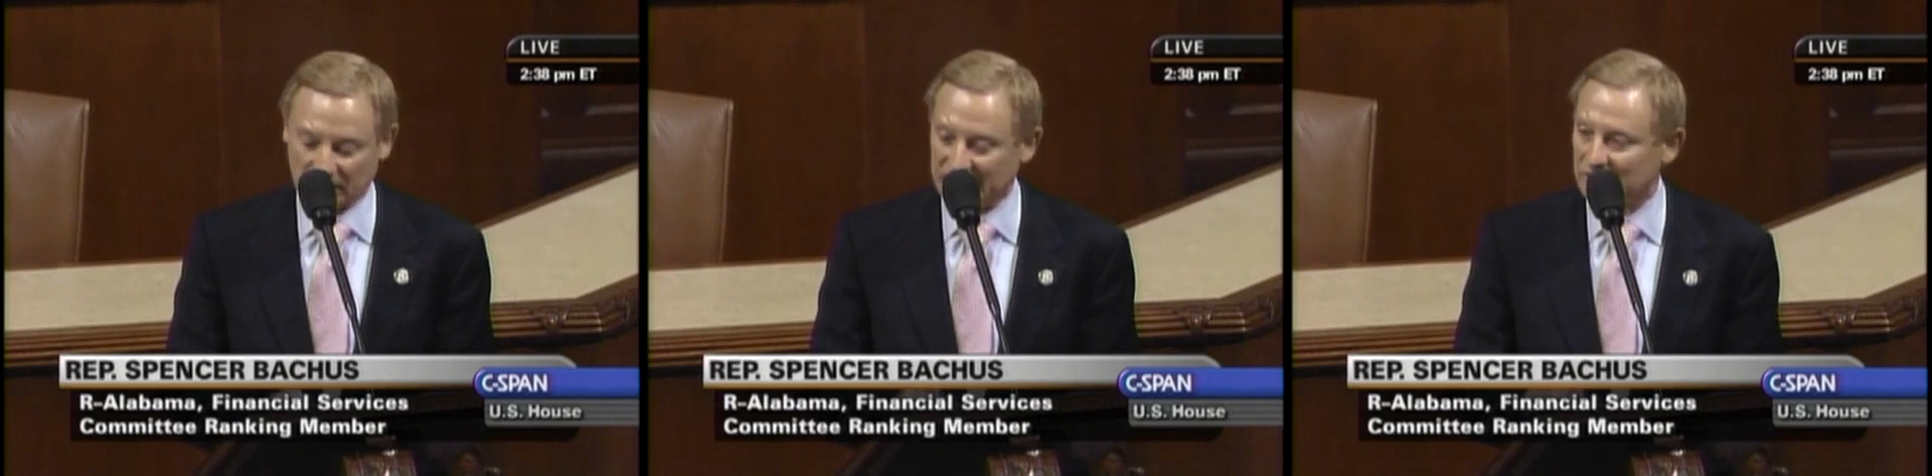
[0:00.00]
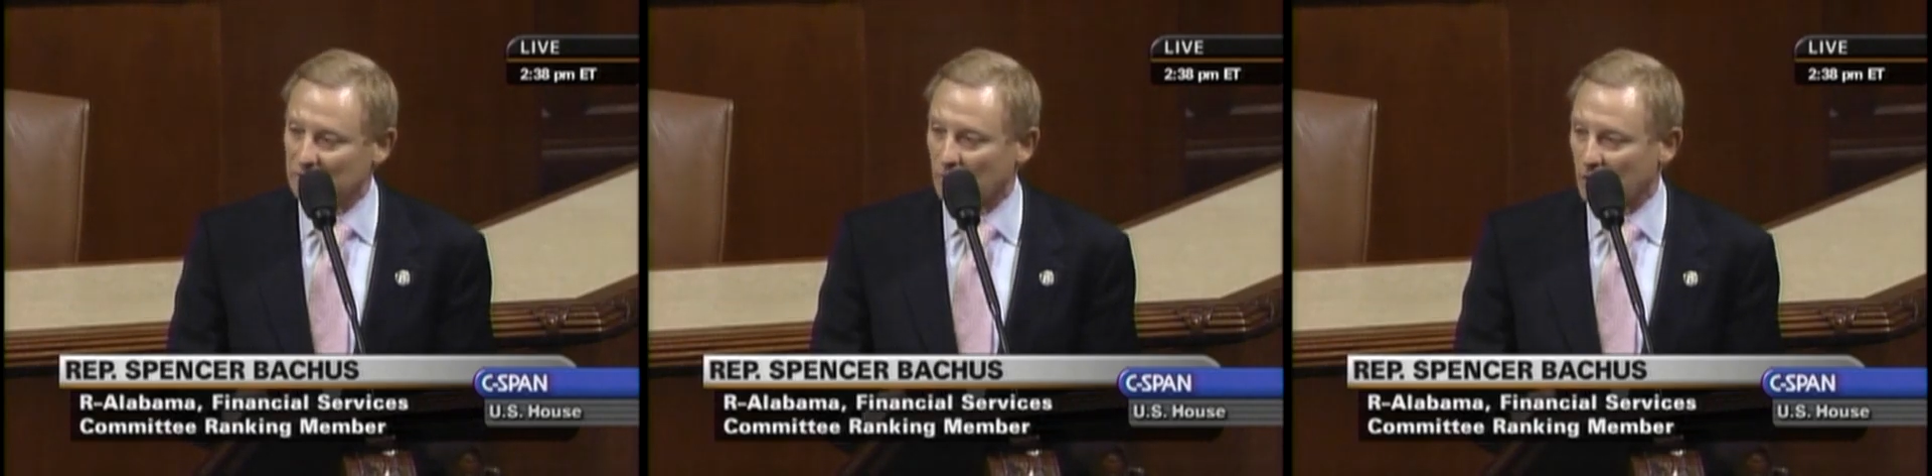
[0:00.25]

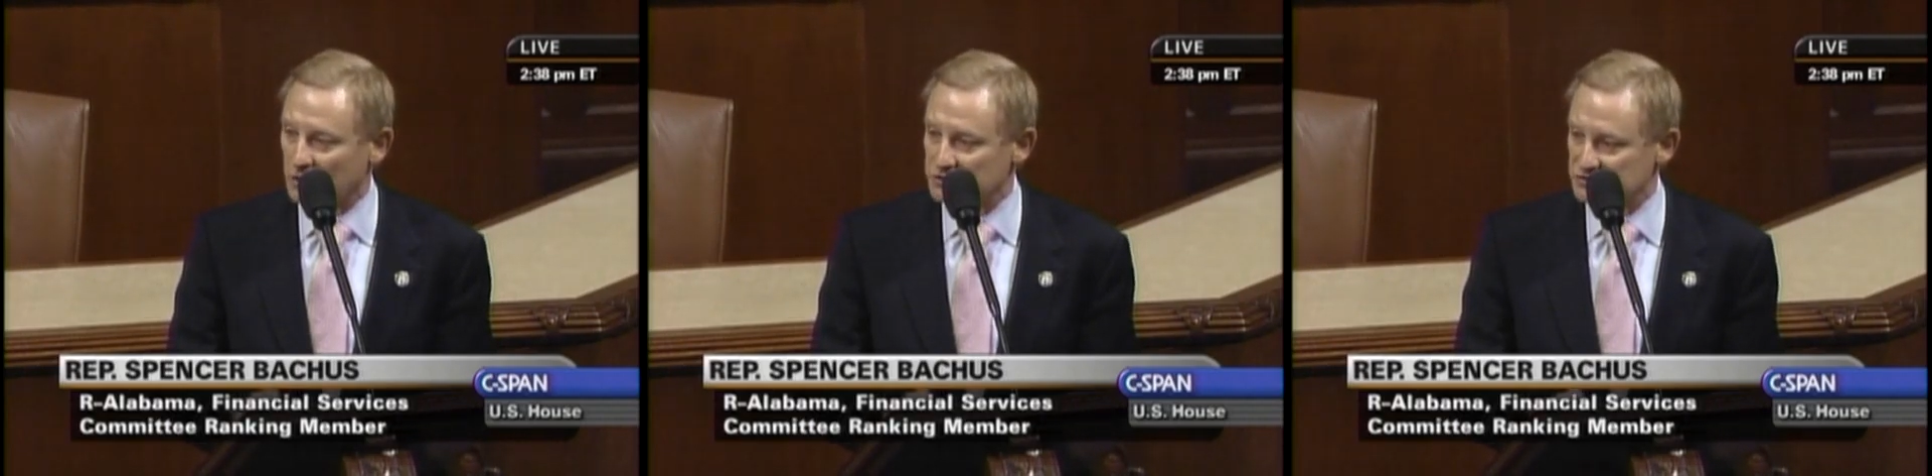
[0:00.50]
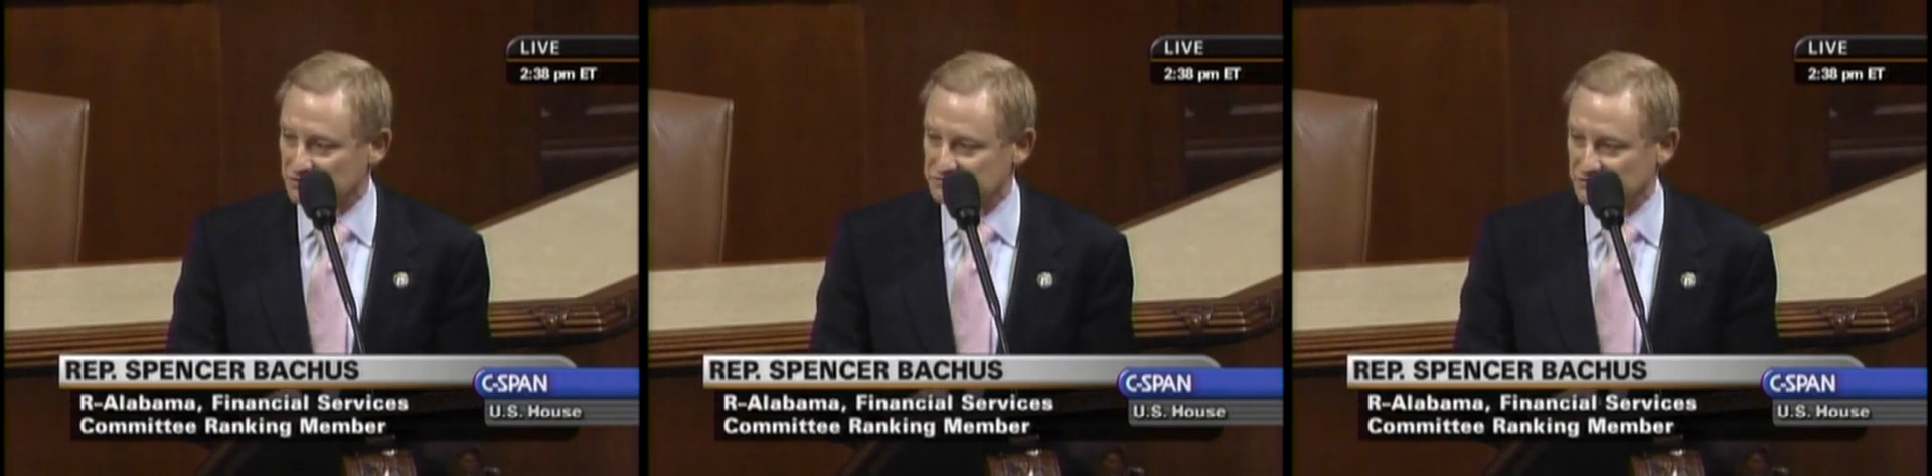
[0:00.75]
Even
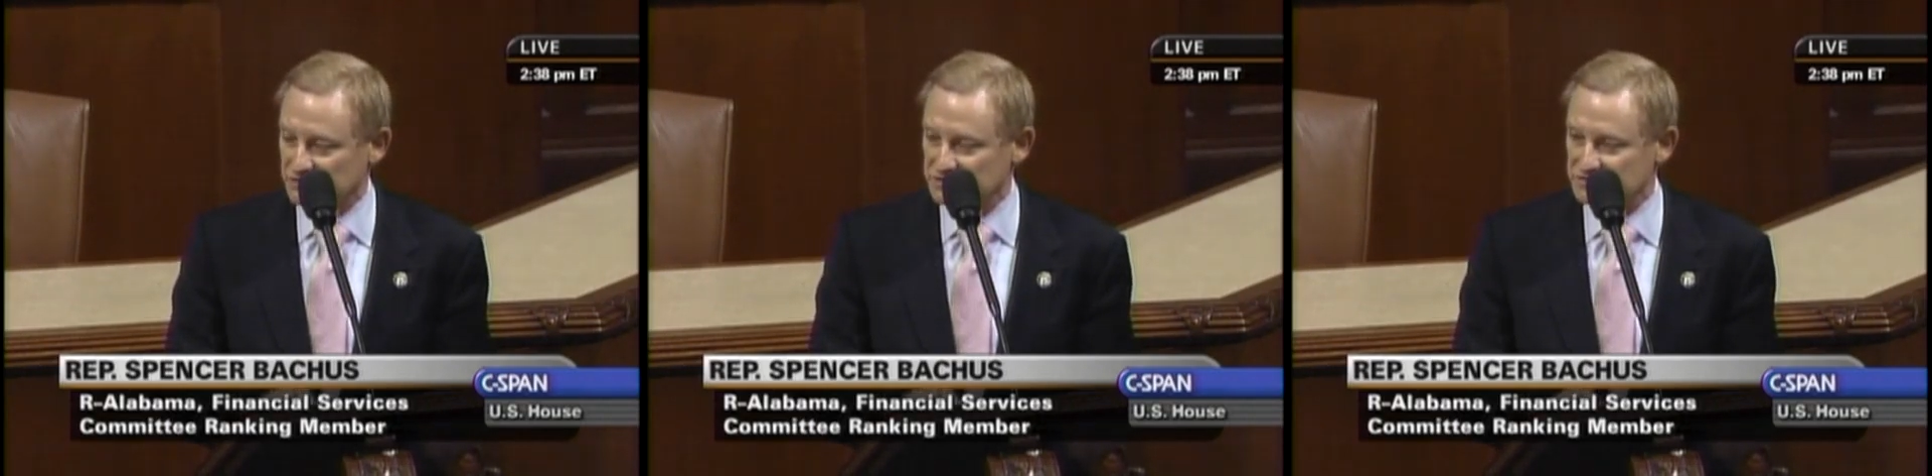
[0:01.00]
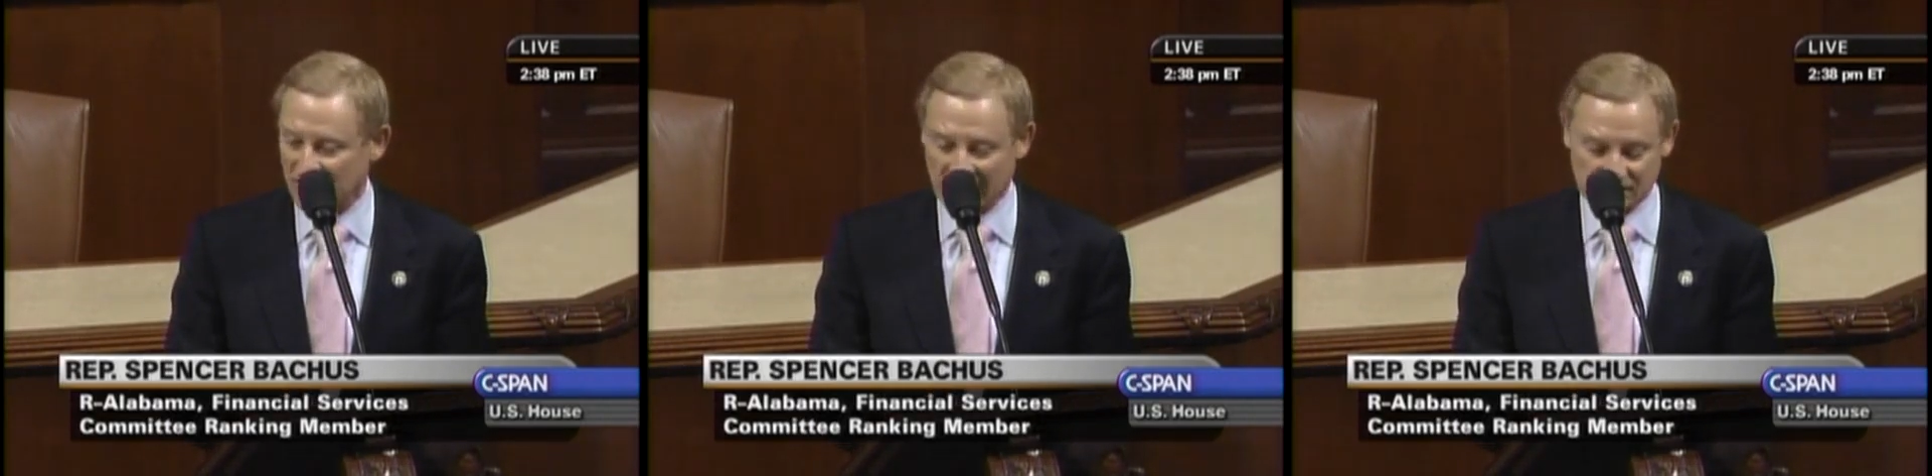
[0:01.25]
worse, it's a
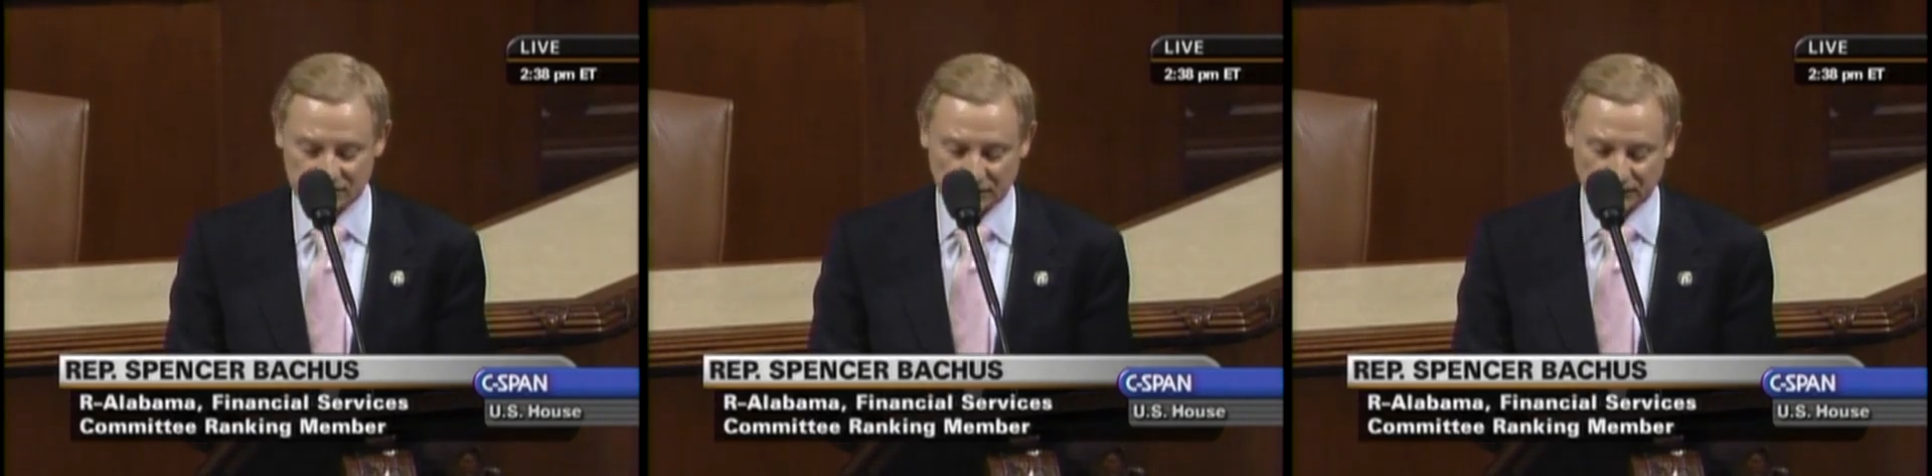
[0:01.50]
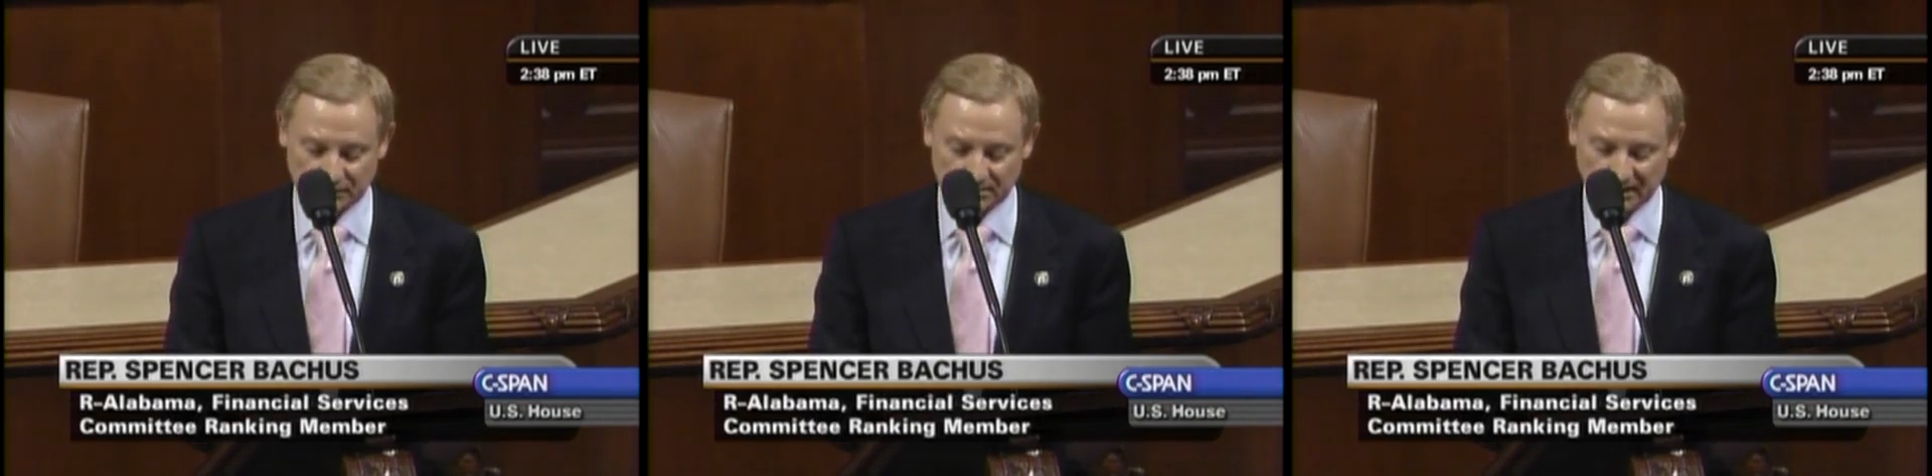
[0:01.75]
disaster
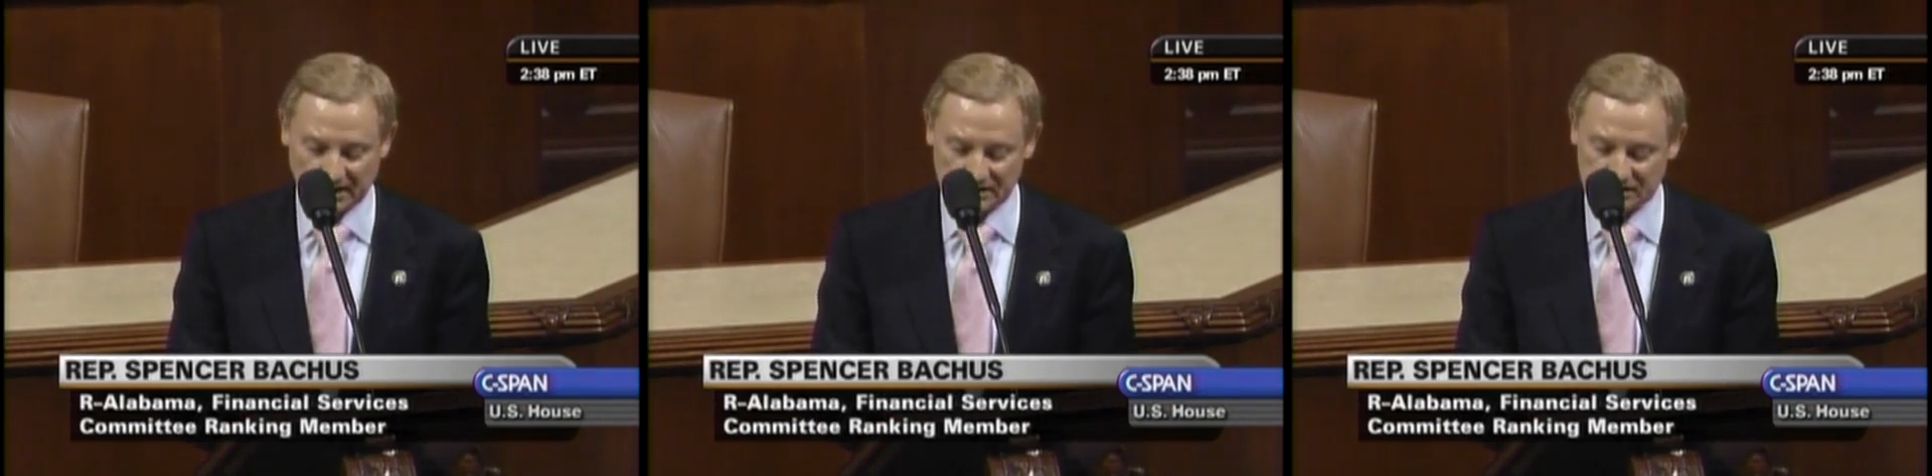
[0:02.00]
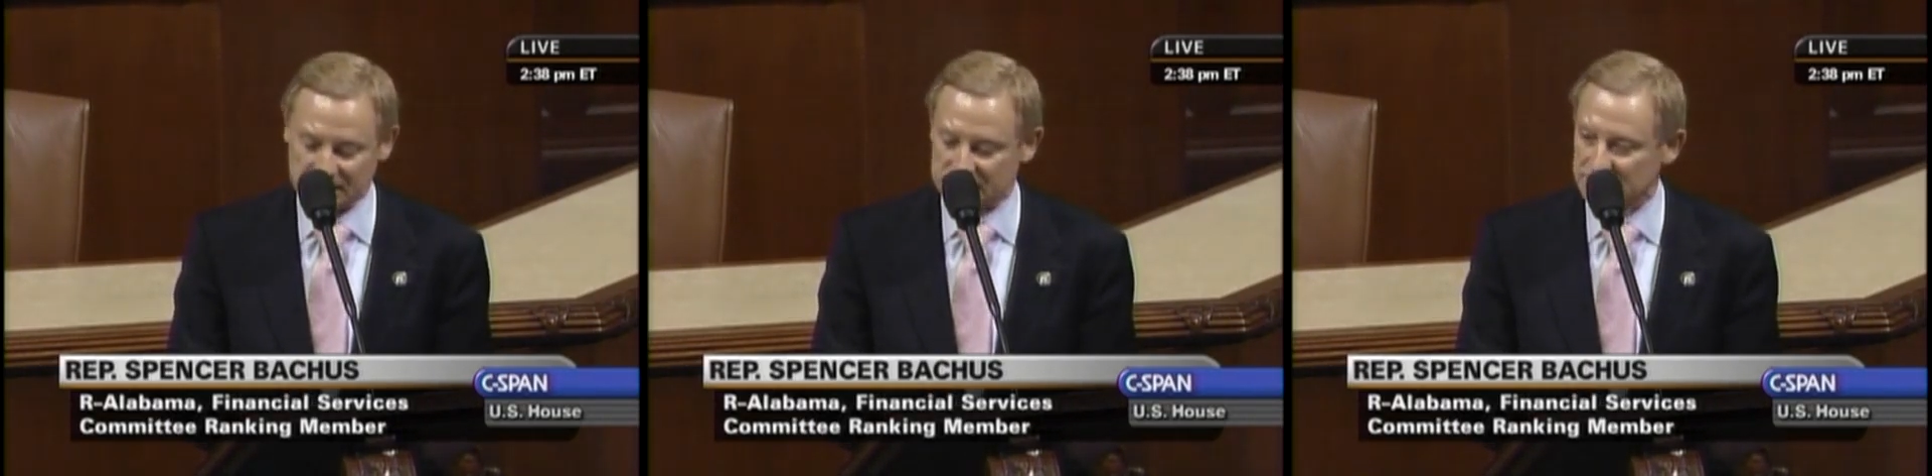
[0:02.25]
for
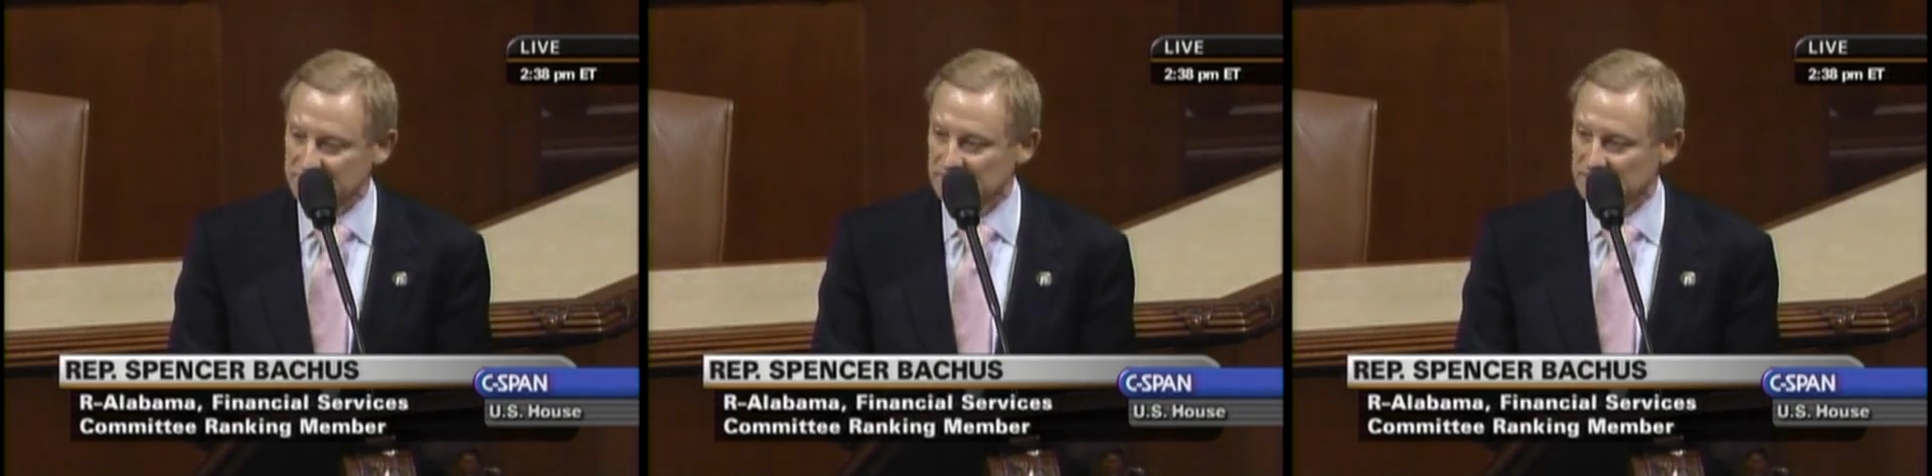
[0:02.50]
patients